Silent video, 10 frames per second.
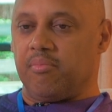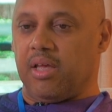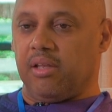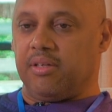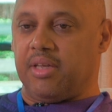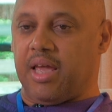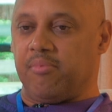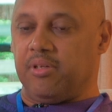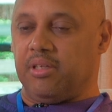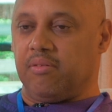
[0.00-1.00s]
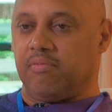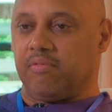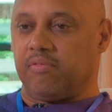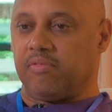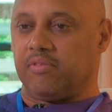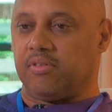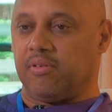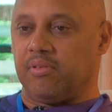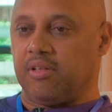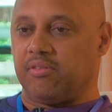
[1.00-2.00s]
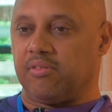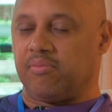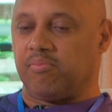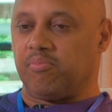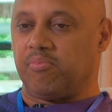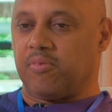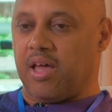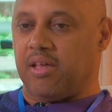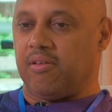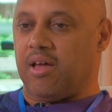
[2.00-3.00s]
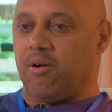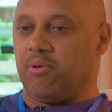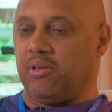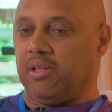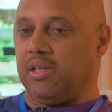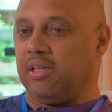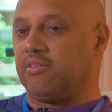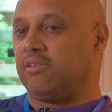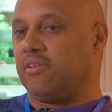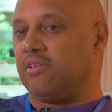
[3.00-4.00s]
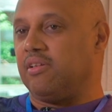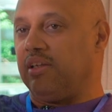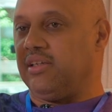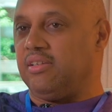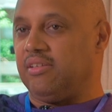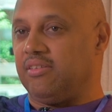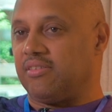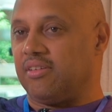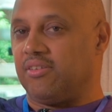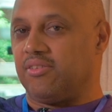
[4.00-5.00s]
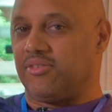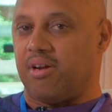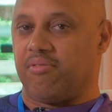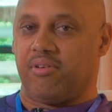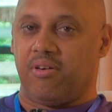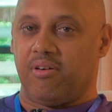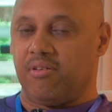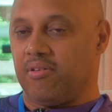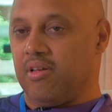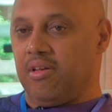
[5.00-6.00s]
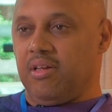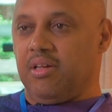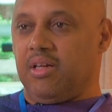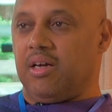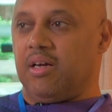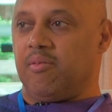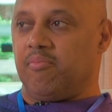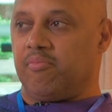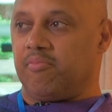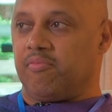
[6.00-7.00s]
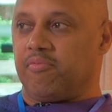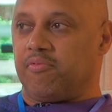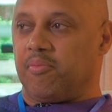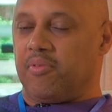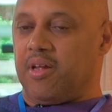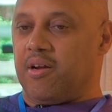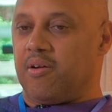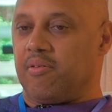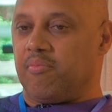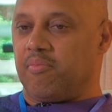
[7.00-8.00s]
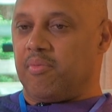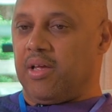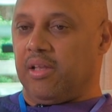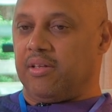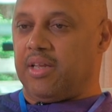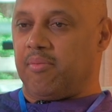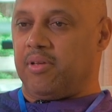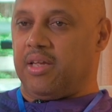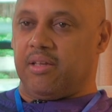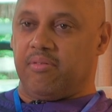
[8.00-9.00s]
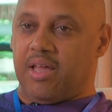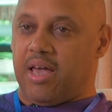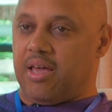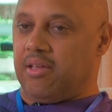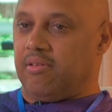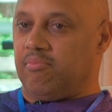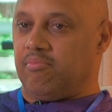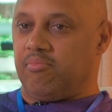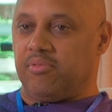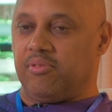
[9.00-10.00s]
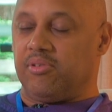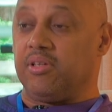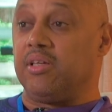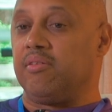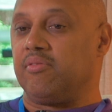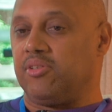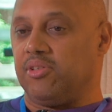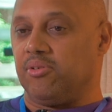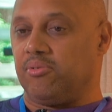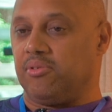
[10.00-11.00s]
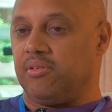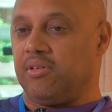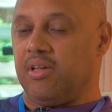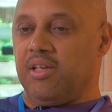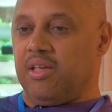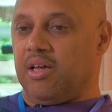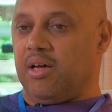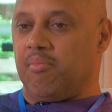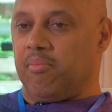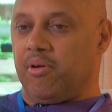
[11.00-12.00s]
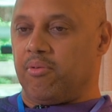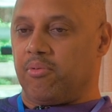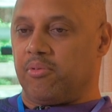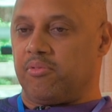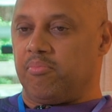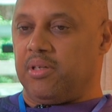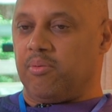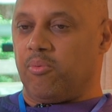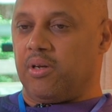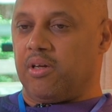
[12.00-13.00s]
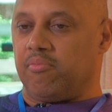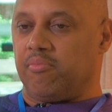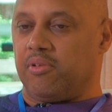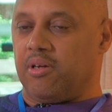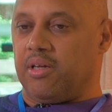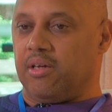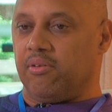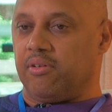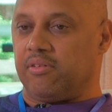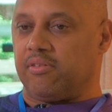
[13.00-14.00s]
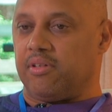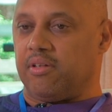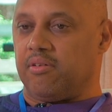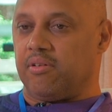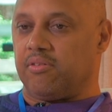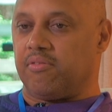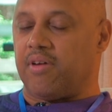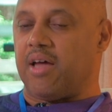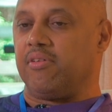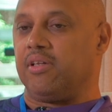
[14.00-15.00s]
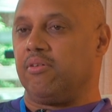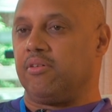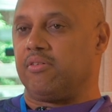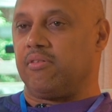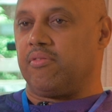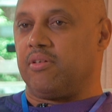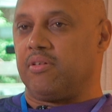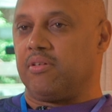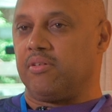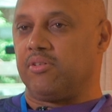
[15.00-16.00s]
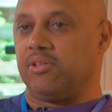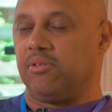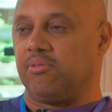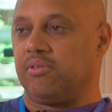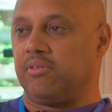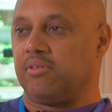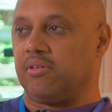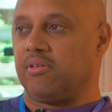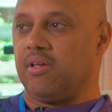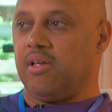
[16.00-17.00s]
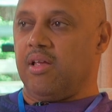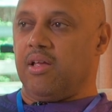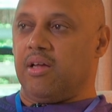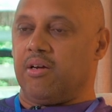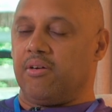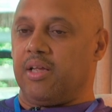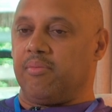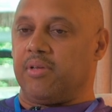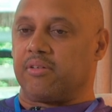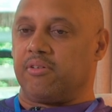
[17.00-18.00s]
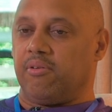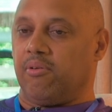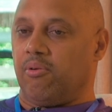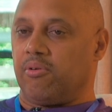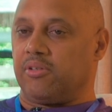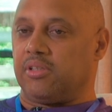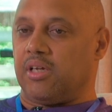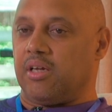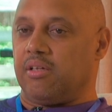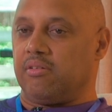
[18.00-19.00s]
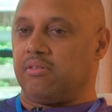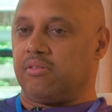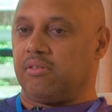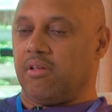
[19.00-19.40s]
Helen Dabney. So that's kind of how we're linked to the Lees and the Stratford Hall. Um, from there, Helen Dabney had 9, 10 children. My mother was being one of them, the eldest, the surviving eldest the children. So her name, Dr. Dolores Johns.